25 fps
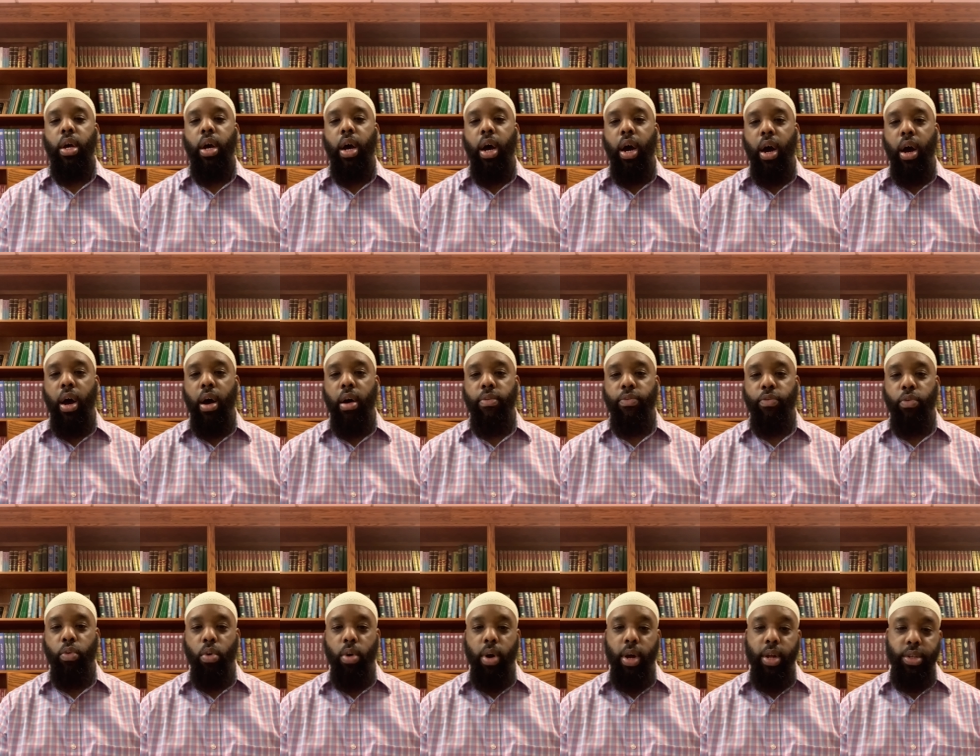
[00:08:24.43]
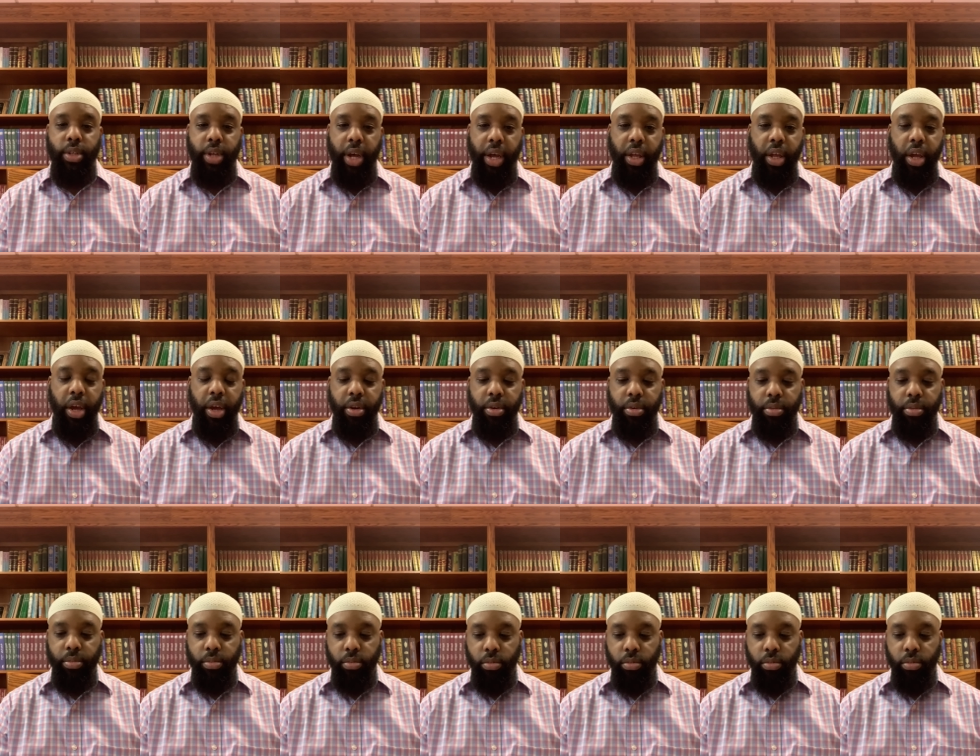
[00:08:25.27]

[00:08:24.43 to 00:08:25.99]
uh, for a decade.